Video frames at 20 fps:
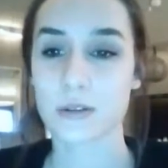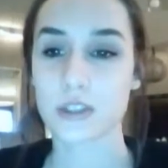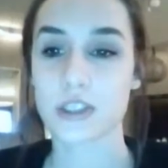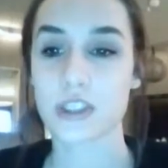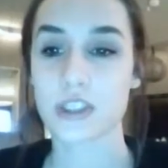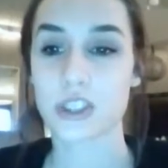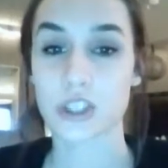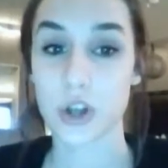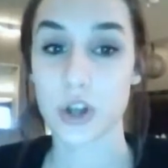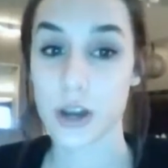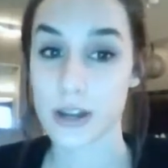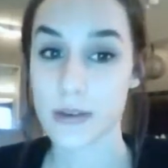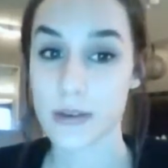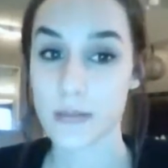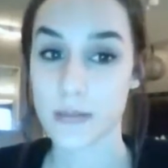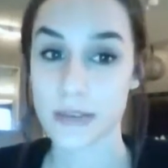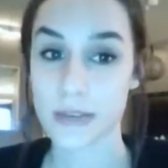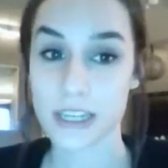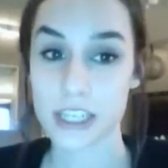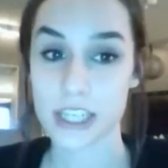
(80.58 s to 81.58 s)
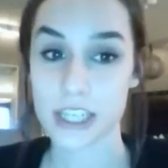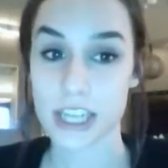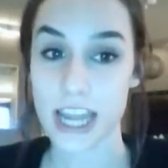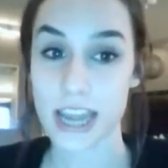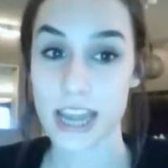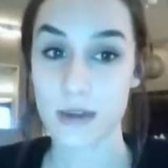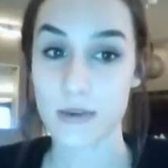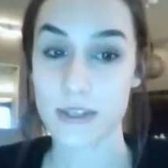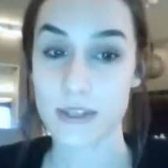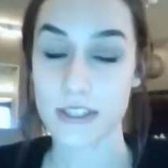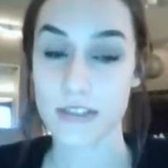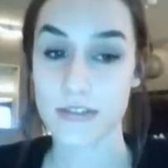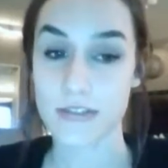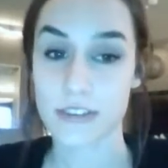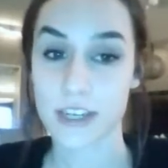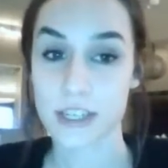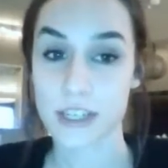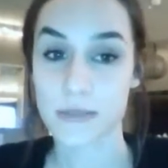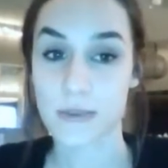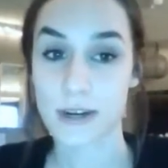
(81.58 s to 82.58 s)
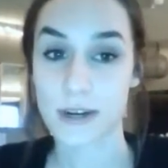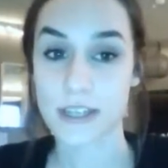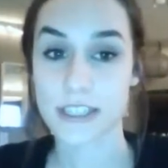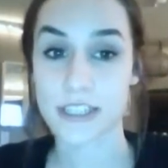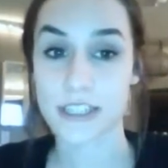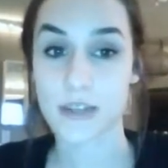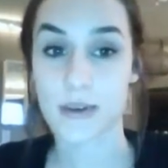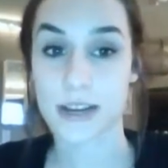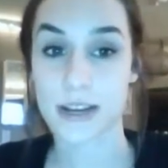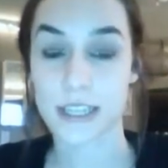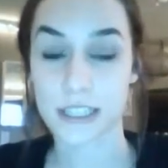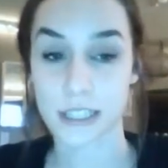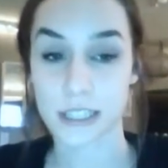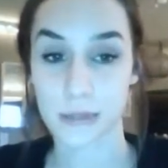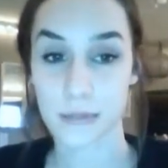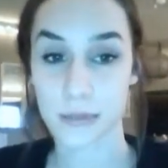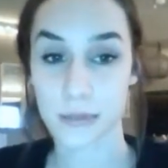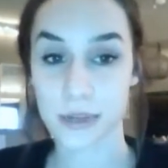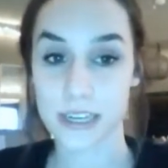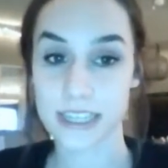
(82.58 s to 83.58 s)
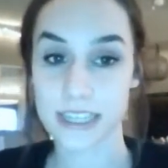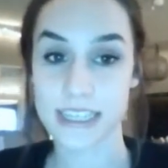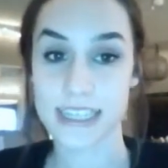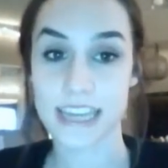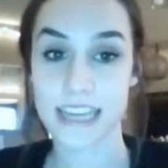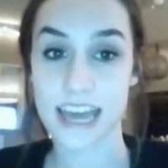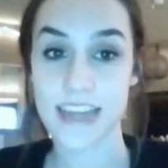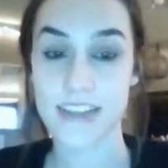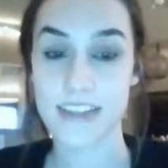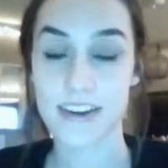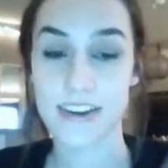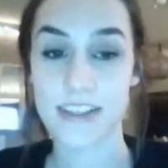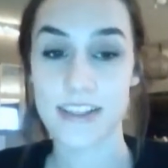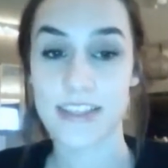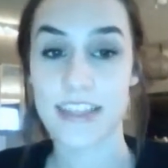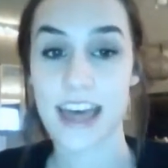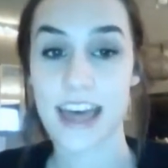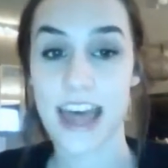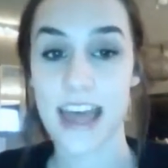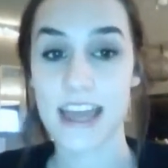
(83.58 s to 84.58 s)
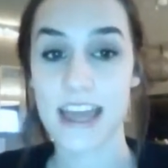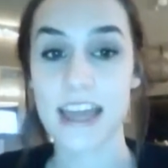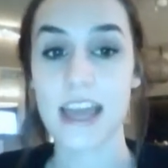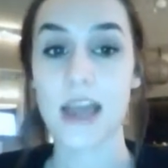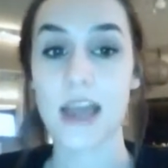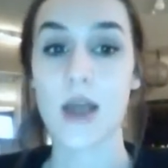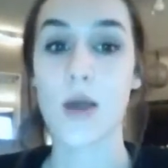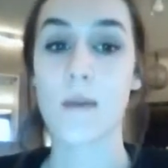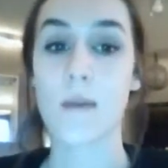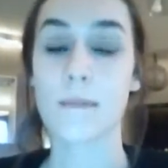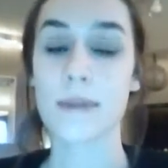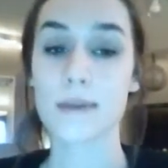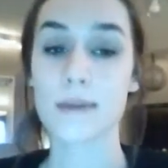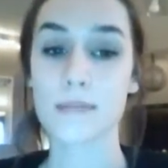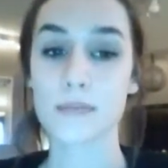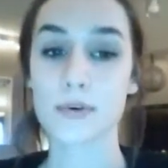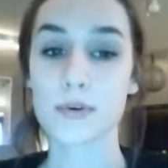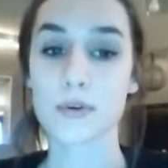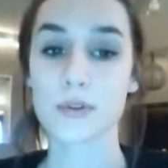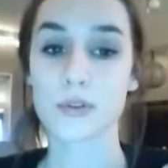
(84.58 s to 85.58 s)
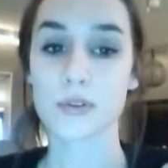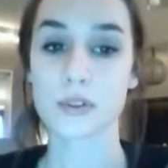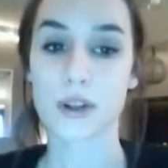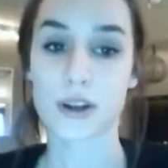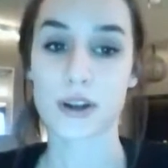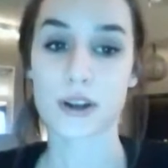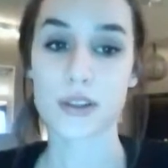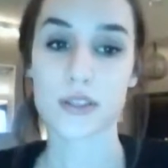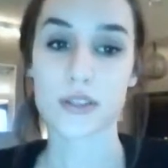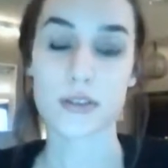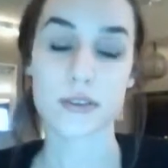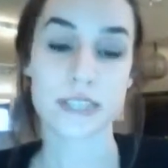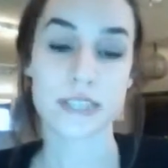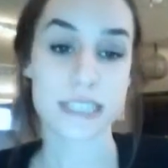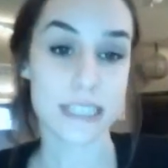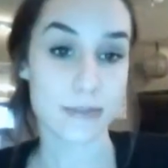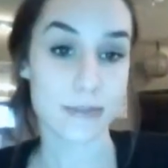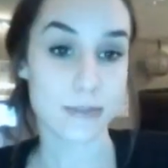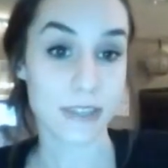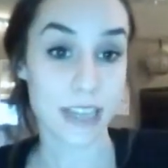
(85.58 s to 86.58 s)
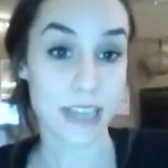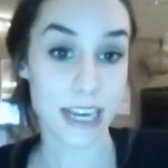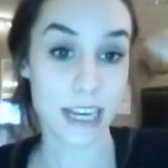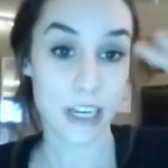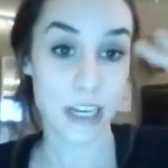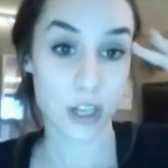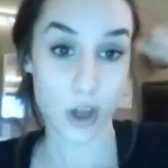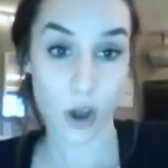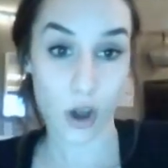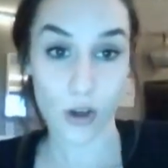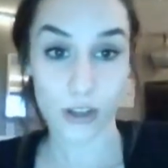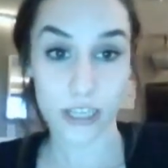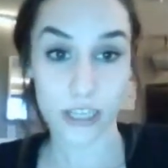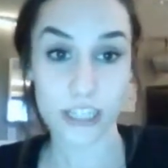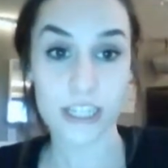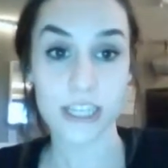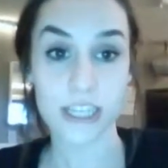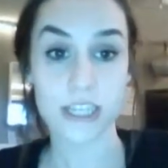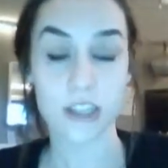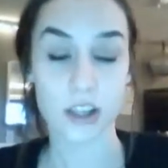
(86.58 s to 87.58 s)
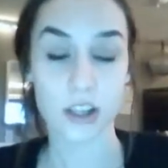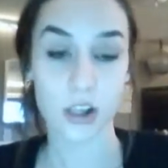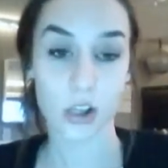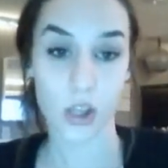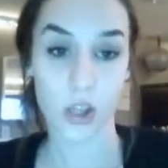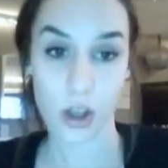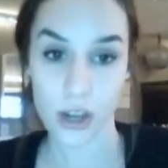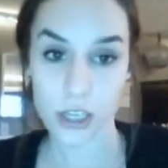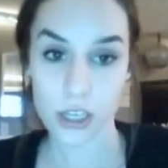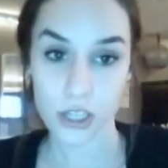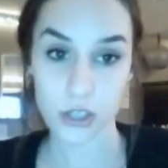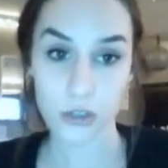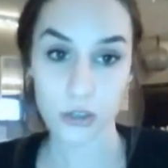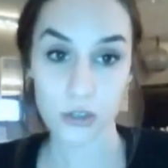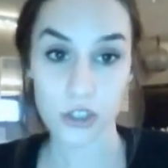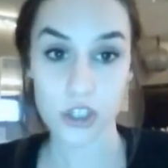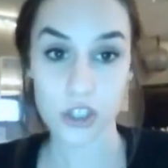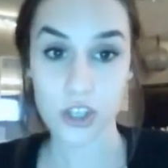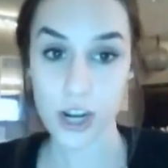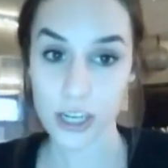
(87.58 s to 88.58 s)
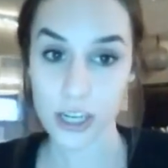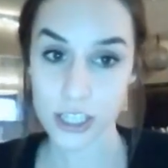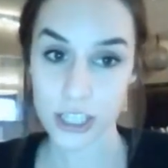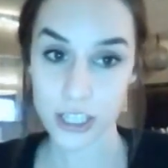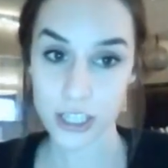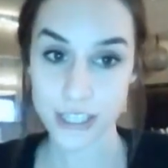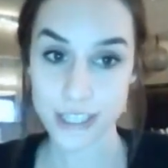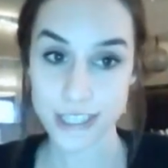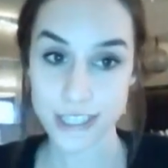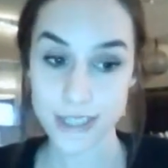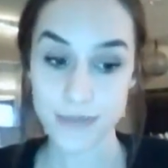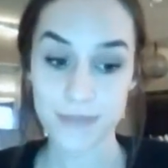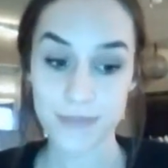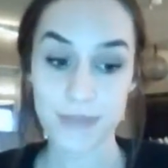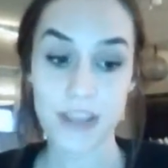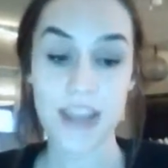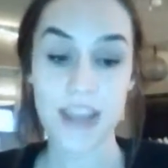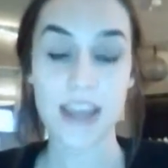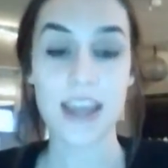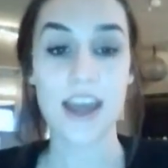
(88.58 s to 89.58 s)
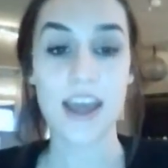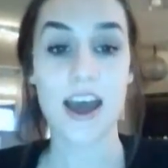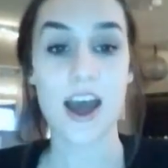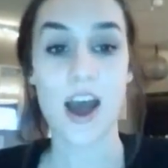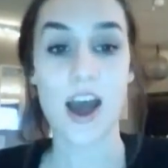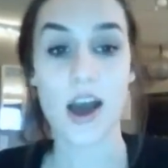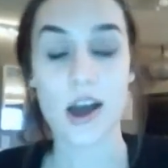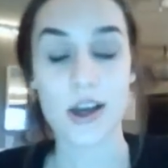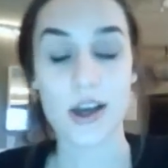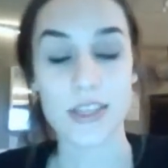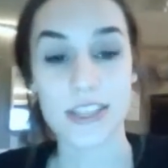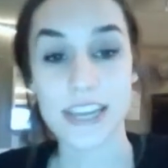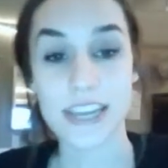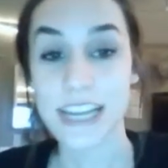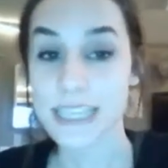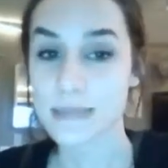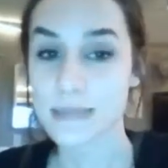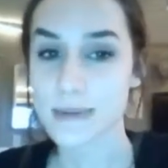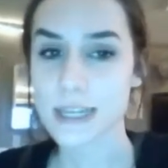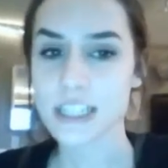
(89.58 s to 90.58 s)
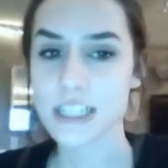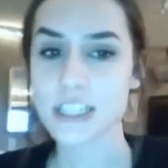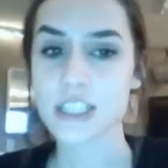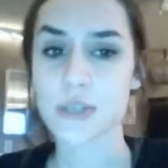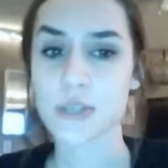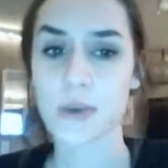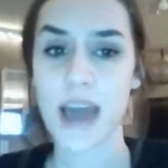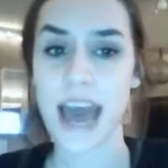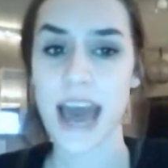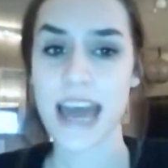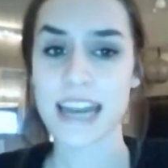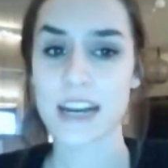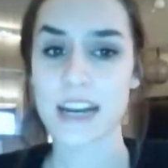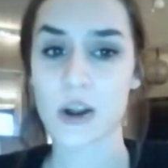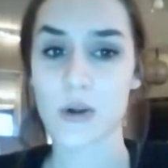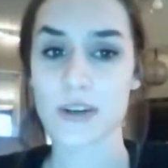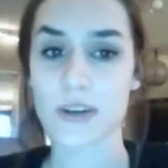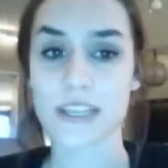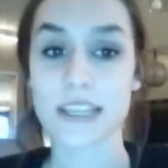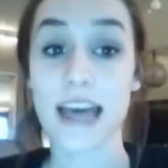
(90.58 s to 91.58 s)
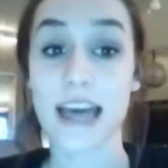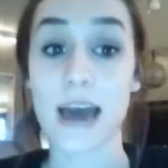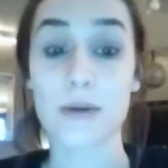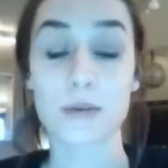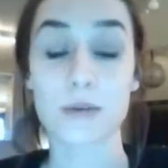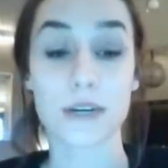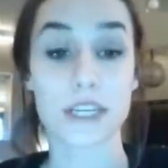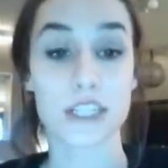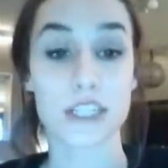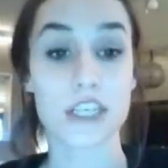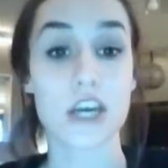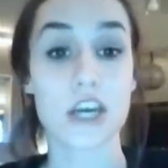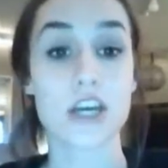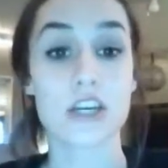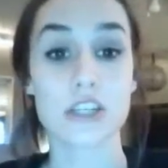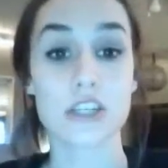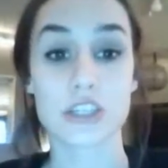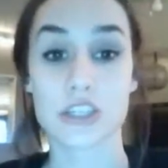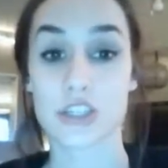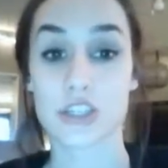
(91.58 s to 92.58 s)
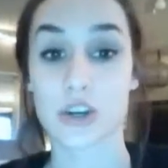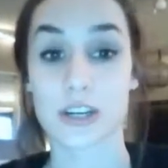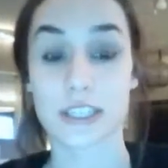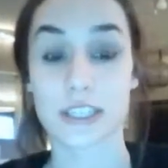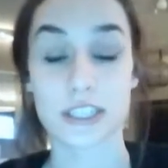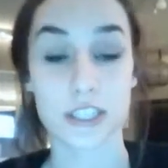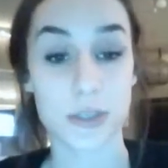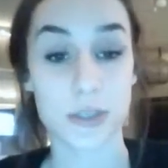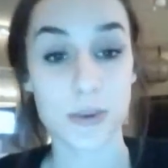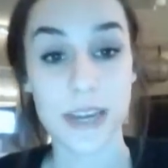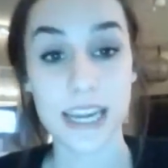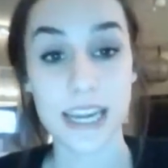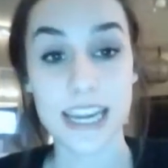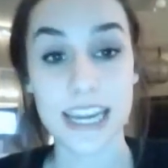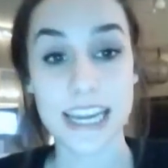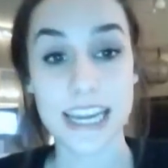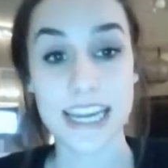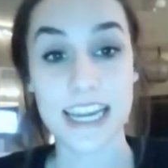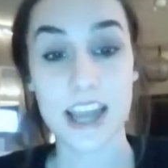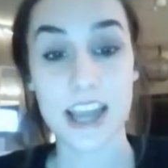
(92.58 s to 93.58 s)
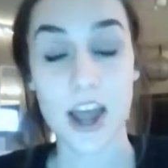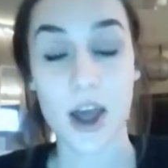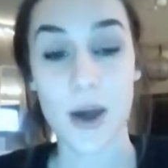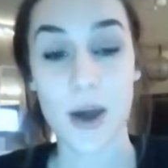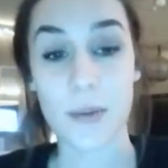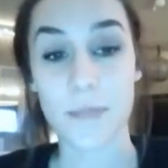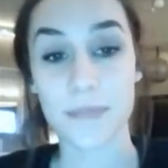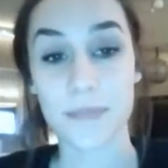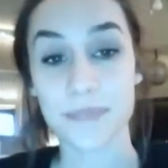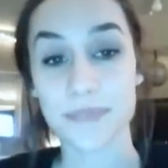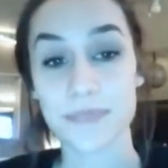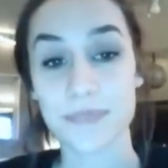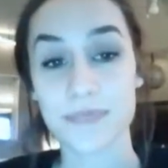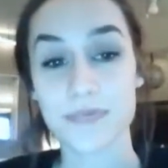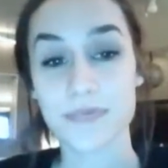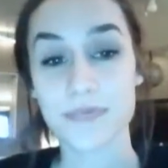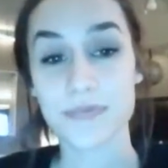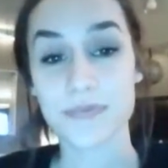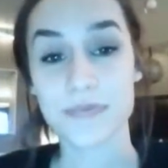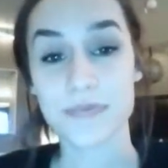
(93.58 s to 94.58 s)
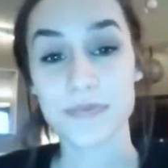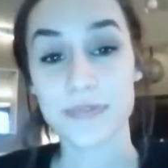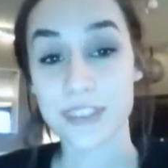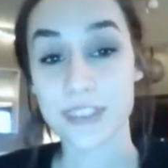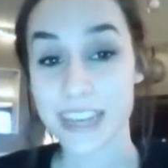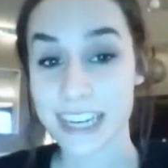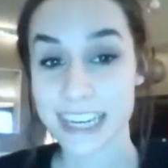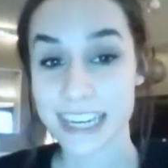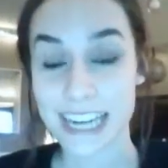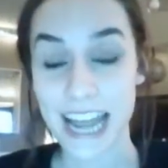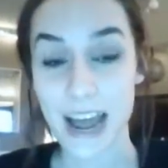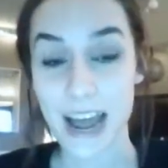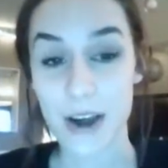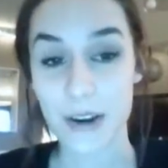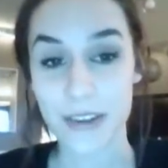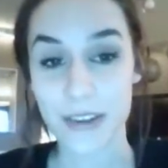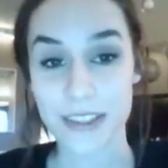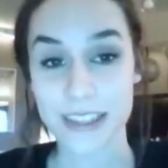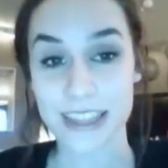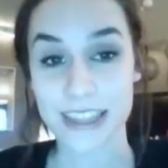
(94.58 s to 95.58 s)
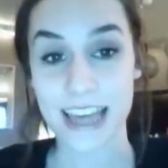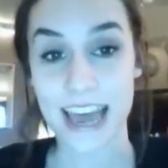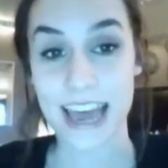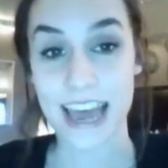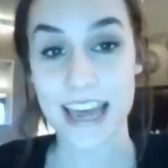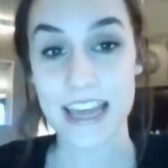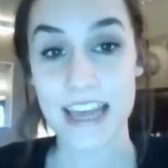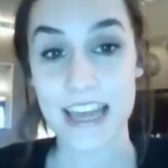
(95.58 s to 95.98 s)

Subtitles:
Jean Piaget was the first person who actually put it together that people learn through assimilating knowledge into logical structures. The next person who added on to that was John Dewey. He figured out that